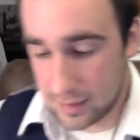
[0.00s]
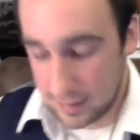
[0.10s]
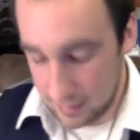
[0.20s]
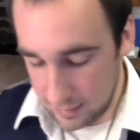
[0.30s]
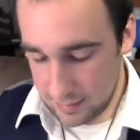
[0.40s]

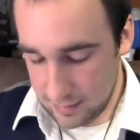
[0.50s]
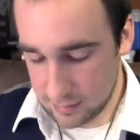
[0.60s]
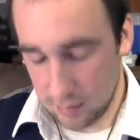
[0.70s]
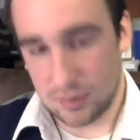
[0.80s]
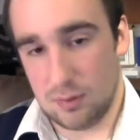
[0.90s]
He is
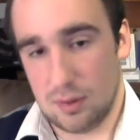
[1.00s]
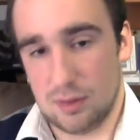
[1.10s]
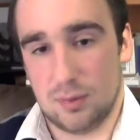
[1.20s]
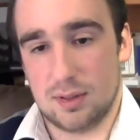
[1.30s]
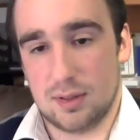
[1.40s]
also a
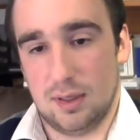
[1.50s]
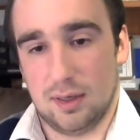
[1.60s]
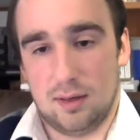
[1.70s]
switch click.